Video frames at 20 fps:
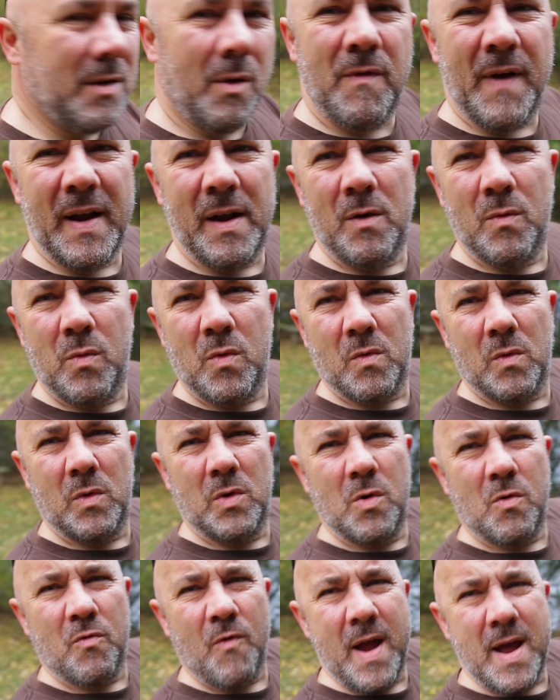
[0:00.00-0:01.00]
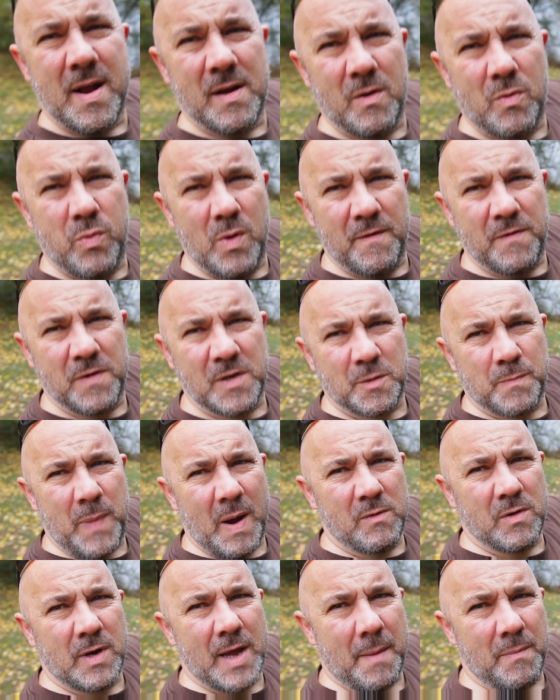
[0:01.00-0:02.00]
So we've had a look round. We've
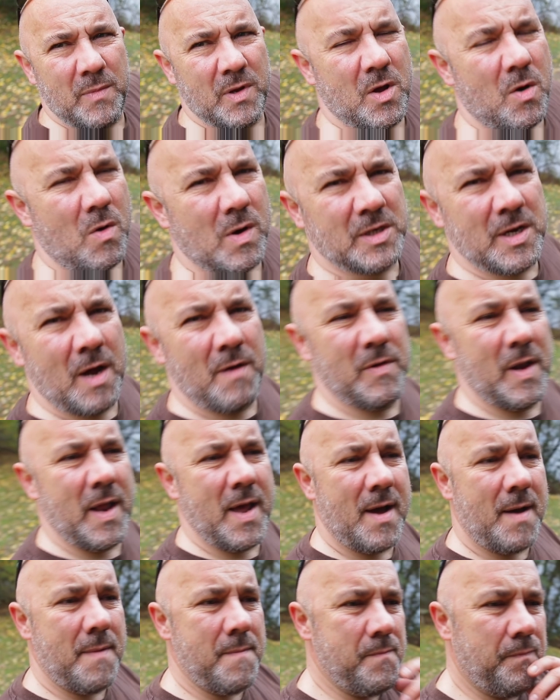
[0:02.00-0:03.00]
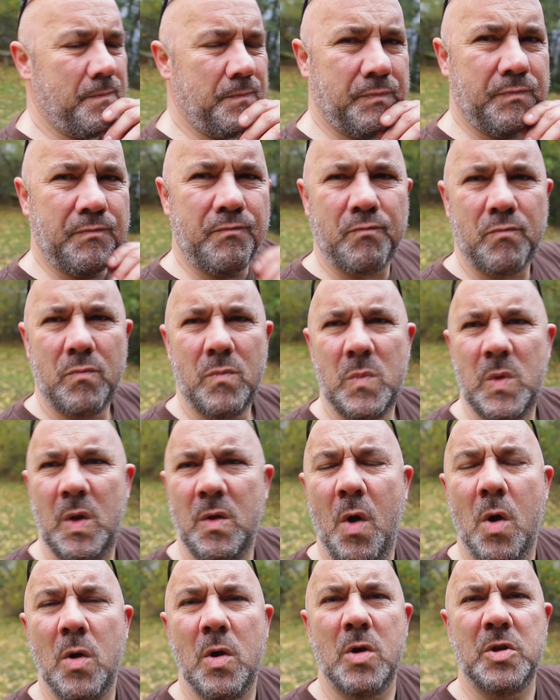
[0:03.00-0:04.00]
spoke to a couple of guys over there.
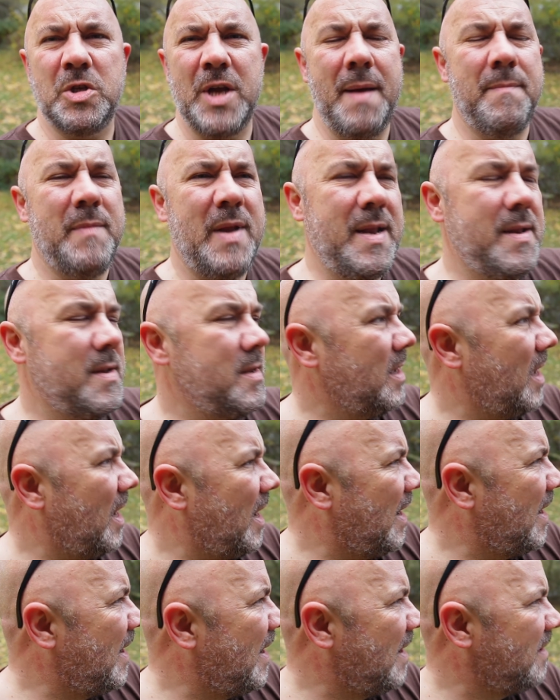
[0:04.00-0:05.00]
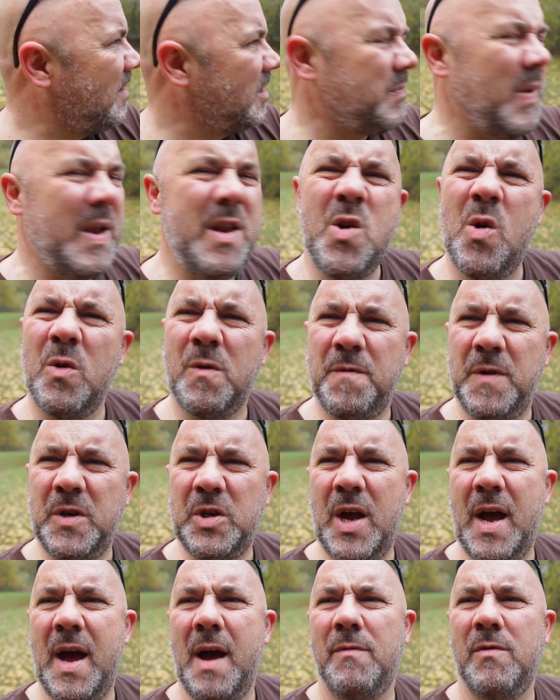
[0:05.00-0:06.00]
Not a lot's happening. There's been the odd
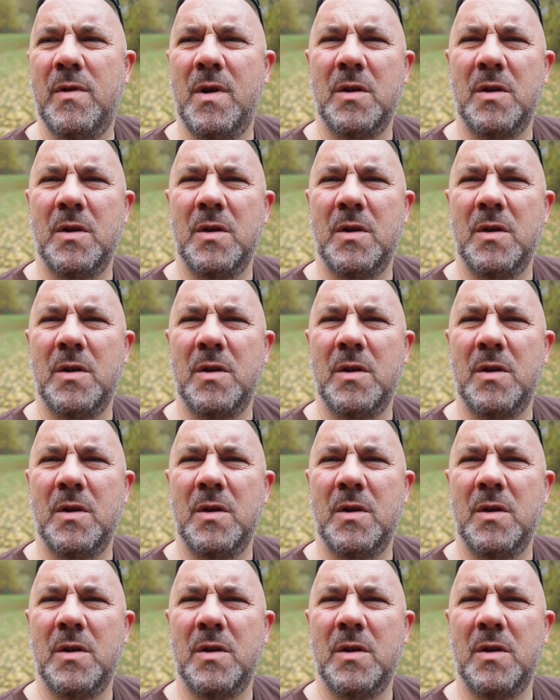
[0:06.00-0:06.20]
fish out over the